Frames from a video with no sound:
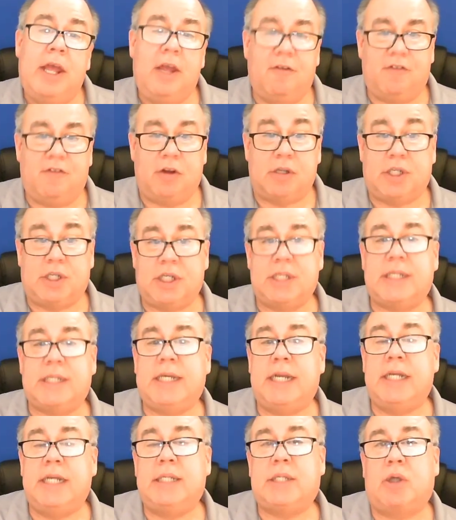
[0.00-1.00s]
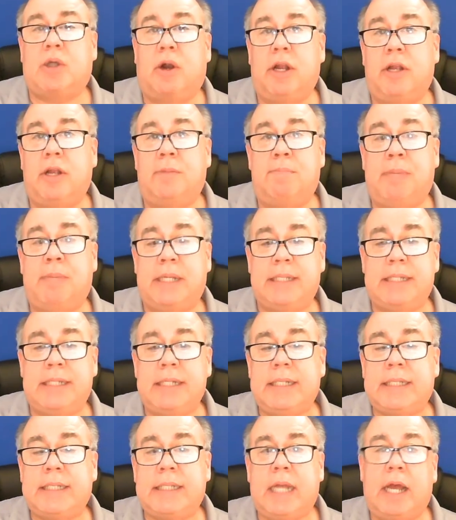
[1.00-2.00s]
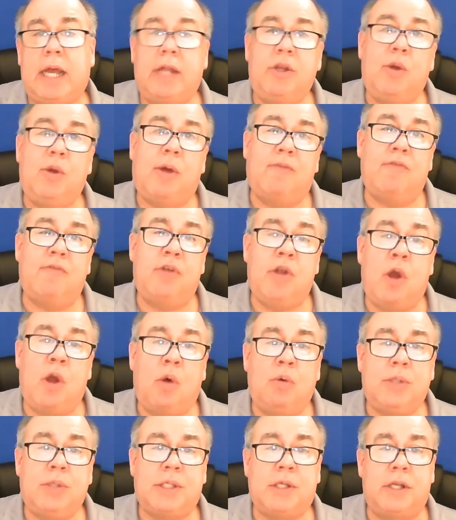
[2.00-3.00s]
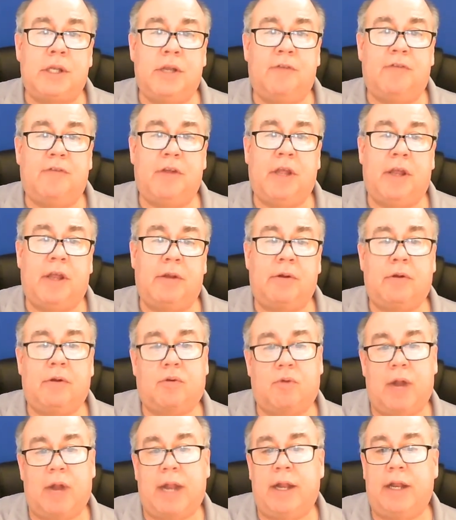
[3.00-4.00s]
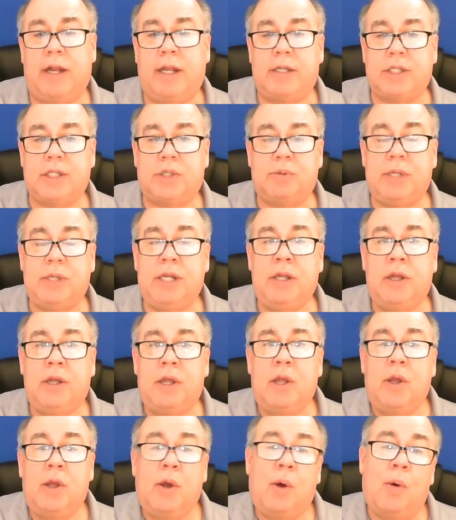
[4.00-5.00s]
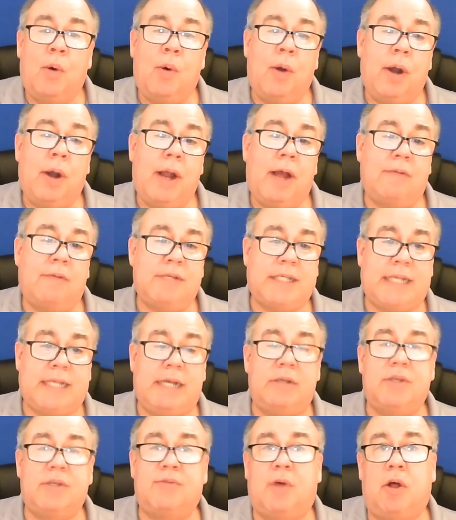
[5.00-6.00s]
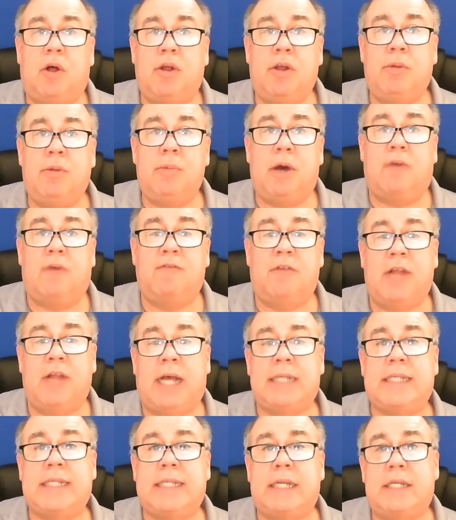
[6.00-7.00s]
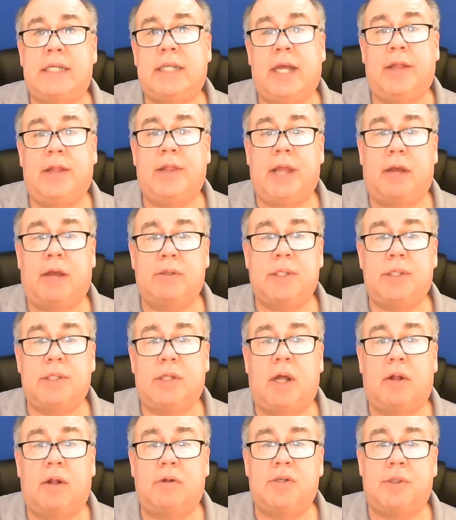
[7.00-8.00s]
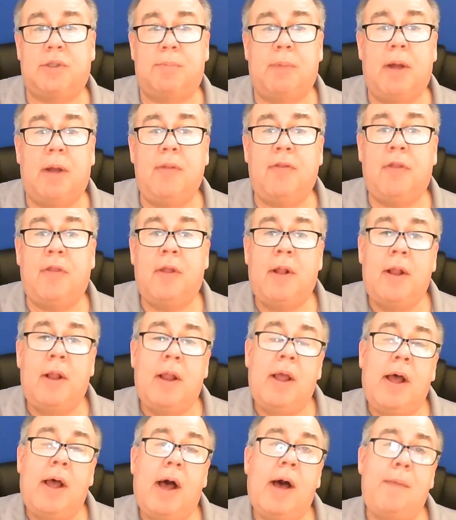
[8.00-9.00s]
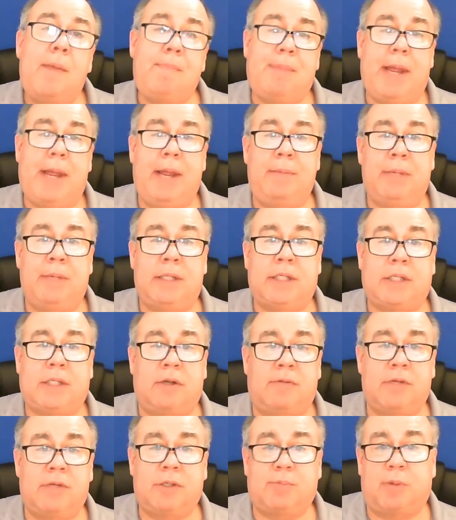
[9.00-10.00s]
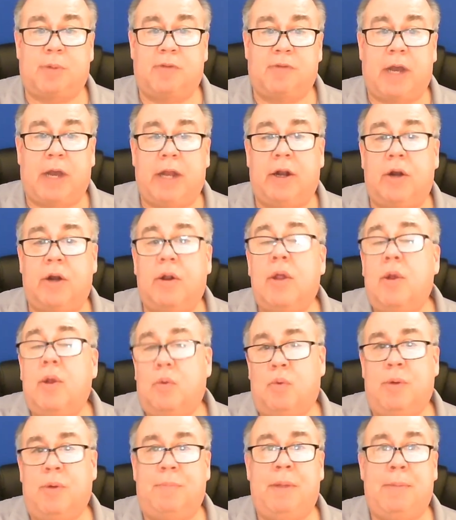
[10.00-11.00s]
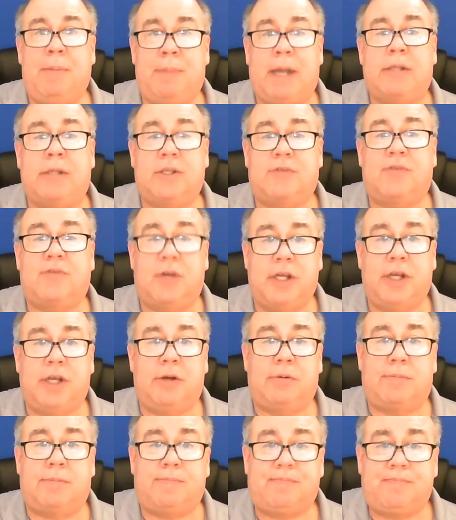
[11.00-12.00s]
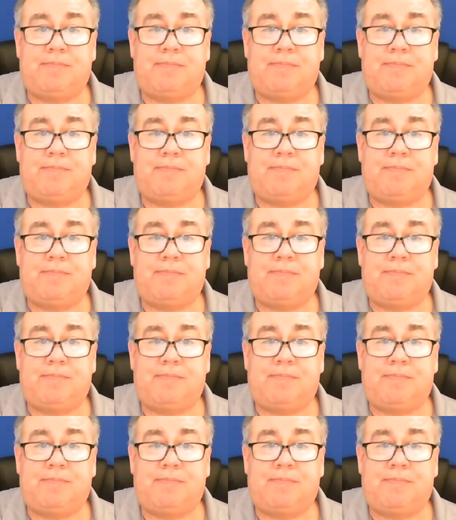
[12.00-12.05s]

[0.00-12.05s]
If you're just getting started in business and you have no significant credit history or have sales volume of less than $10,000 a month, a payment service provider would be best for you.